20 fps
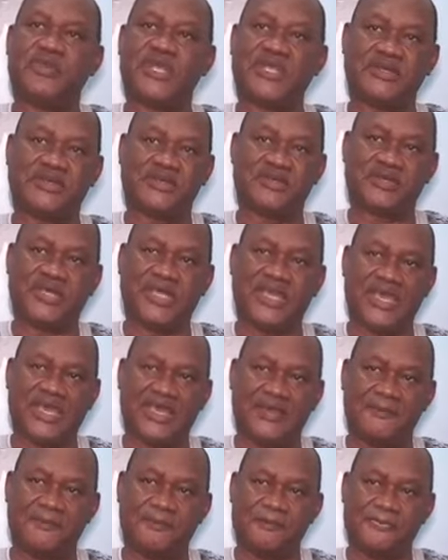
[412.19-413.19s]
medical
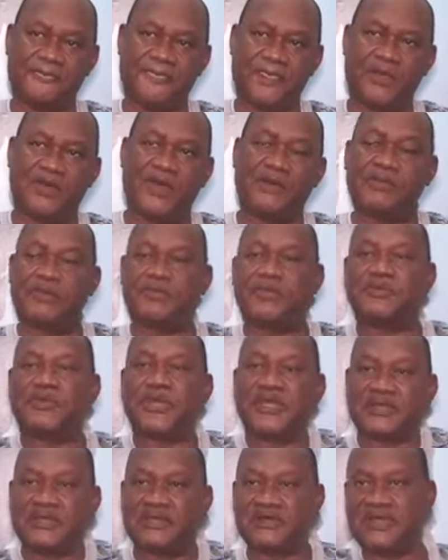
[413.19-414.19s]
care or appropriate
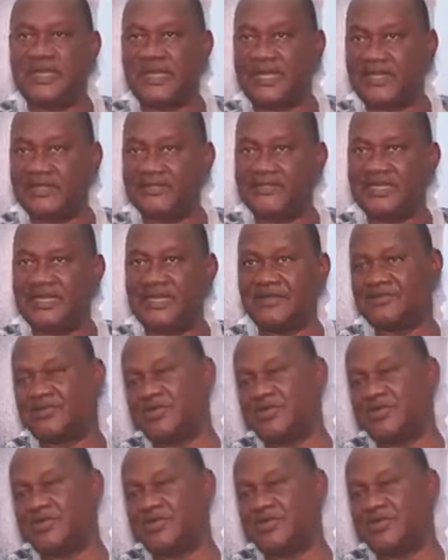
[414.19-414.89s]
medical care in time.